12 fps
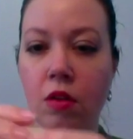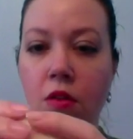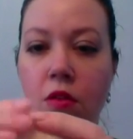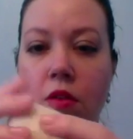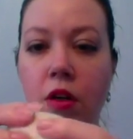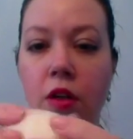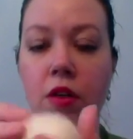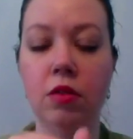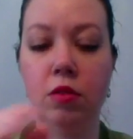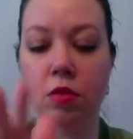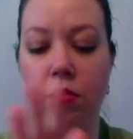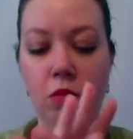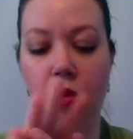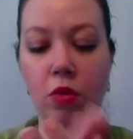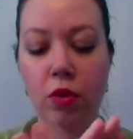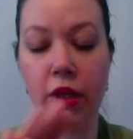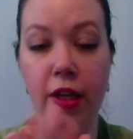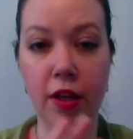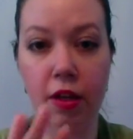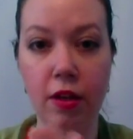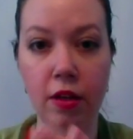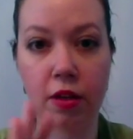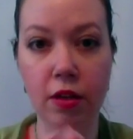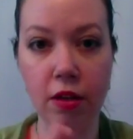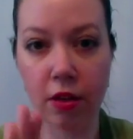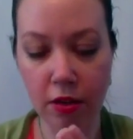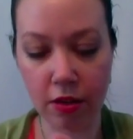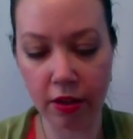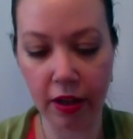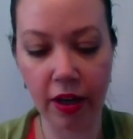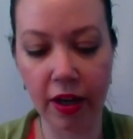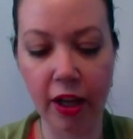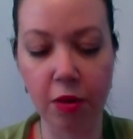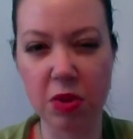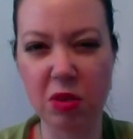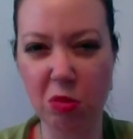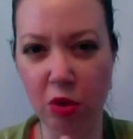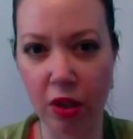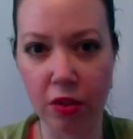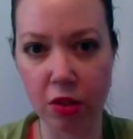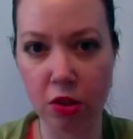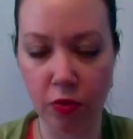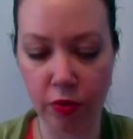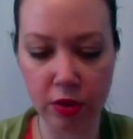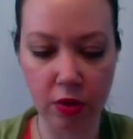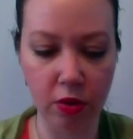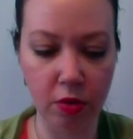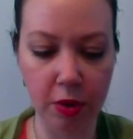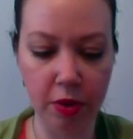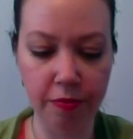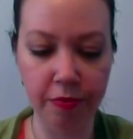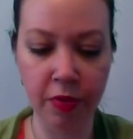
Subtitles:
All right, so I'll roll it again. That kind of helps smooth out the surface a little bit.